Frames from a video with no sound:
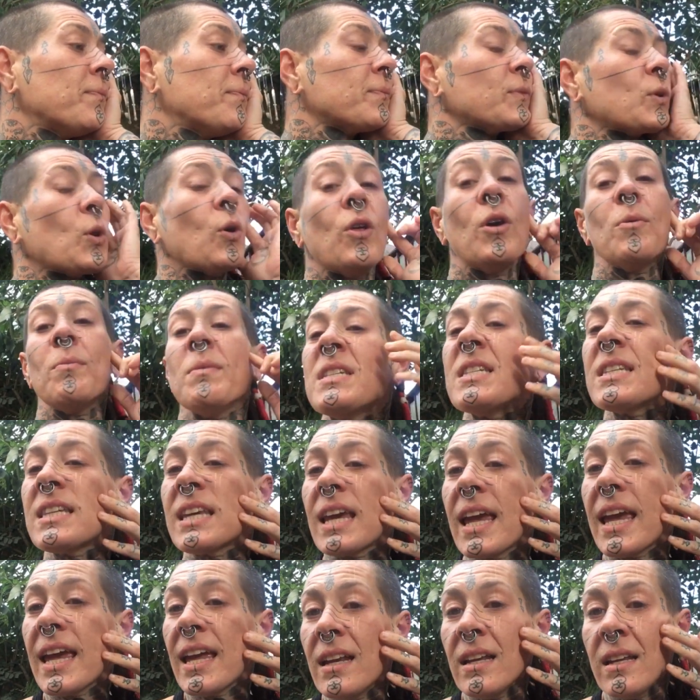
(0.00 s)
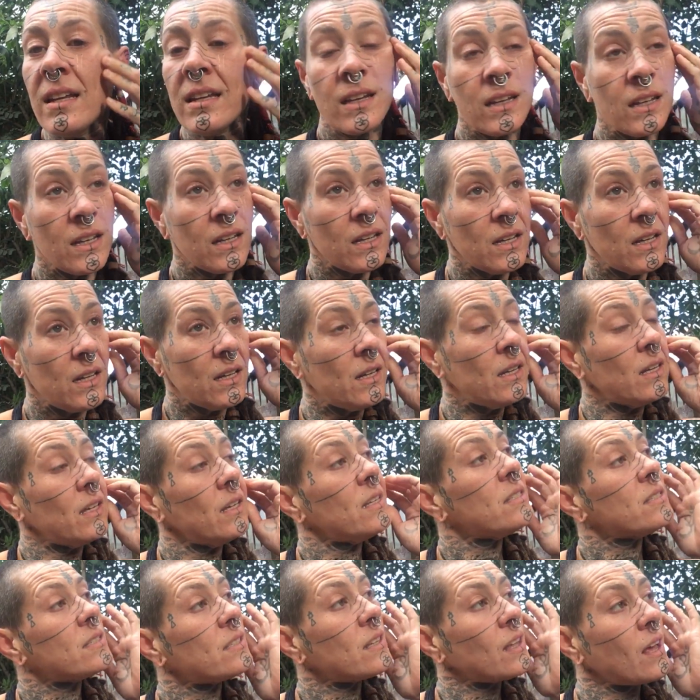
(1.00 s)
Although my skin
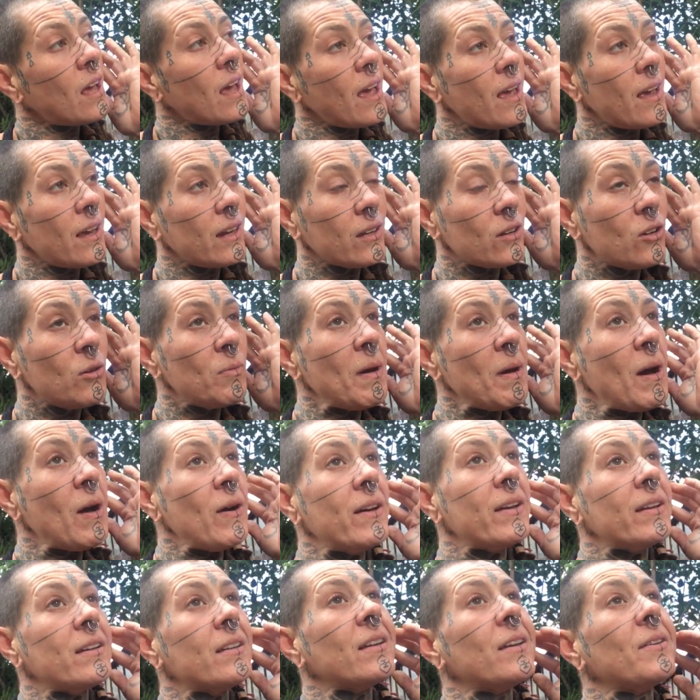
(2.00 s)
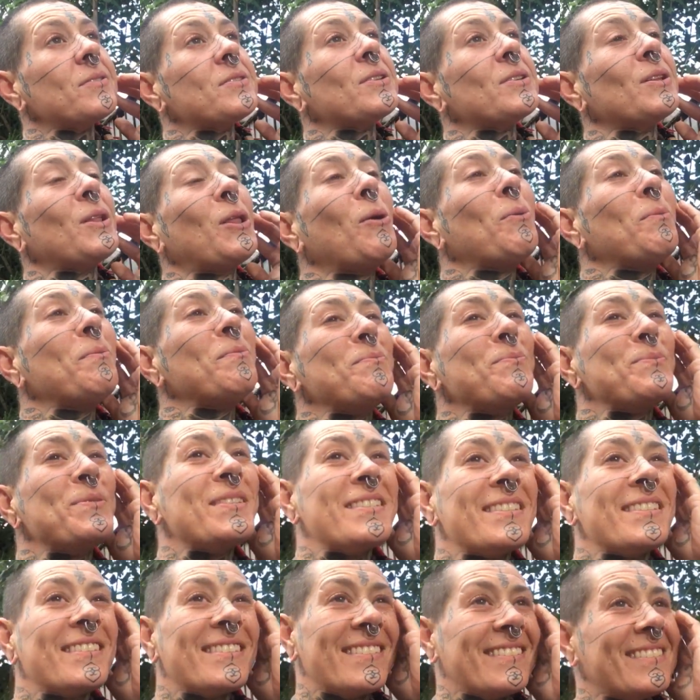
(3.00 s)
has like come out in loads of
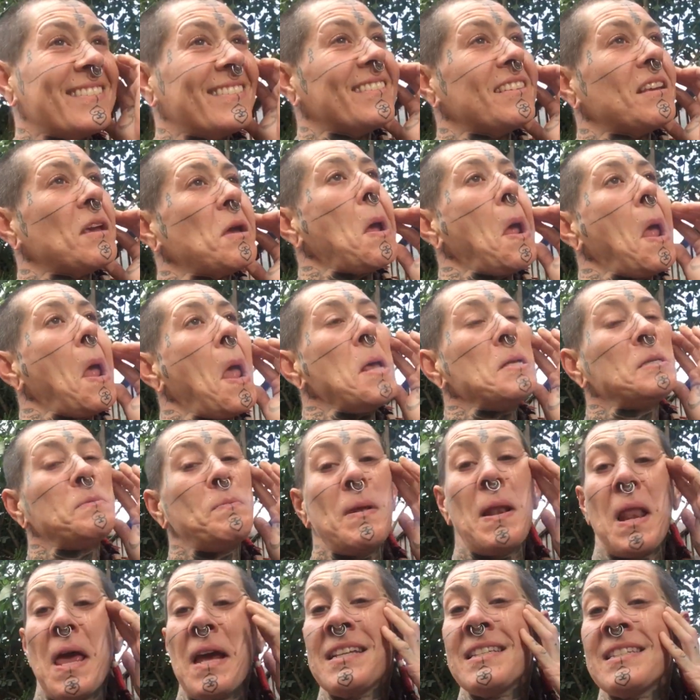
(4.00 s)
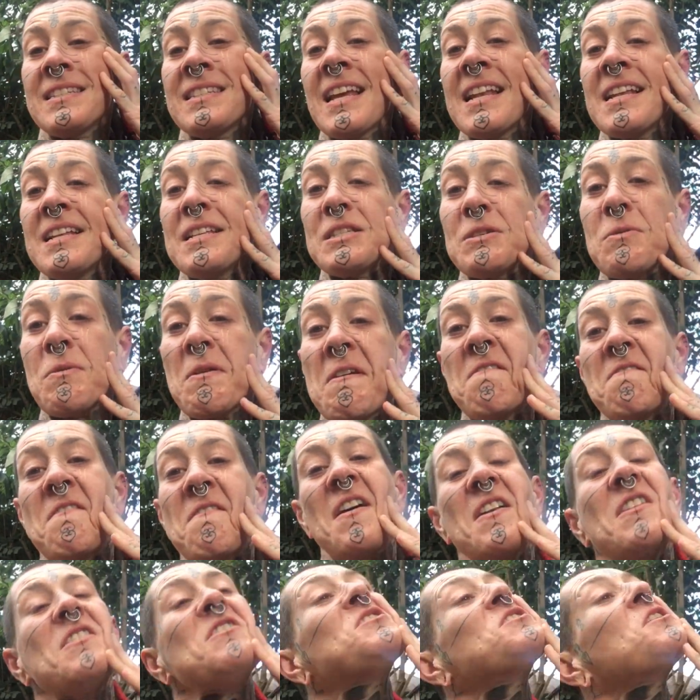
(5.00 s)
lumps. It's been like a sensory
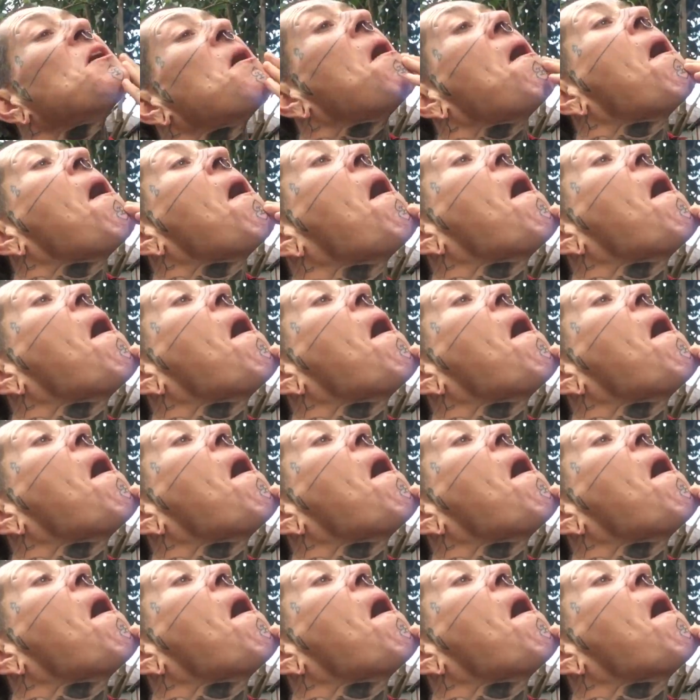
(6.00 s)
adventure.